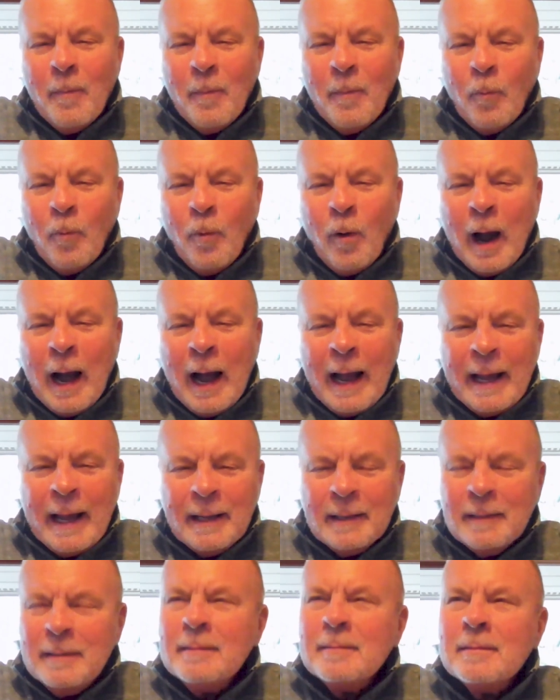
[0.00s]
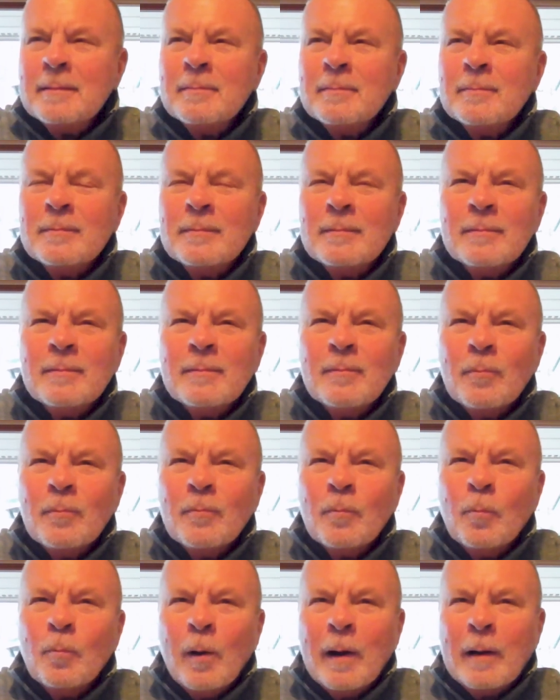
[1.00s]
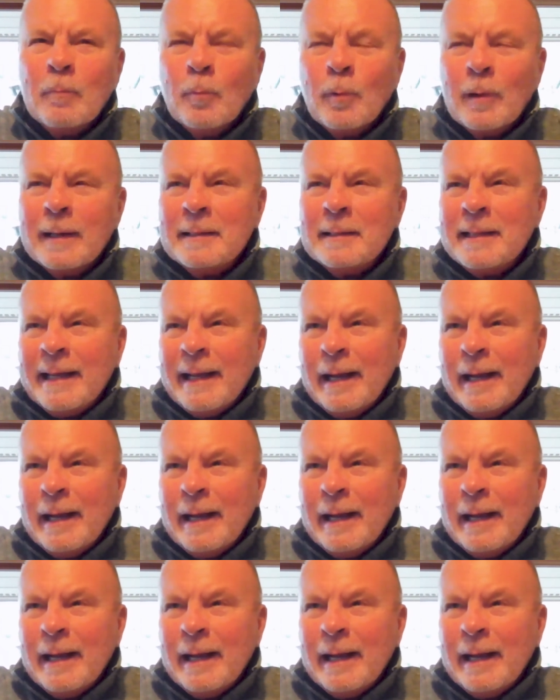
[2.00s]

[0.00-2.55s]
Why? What what did the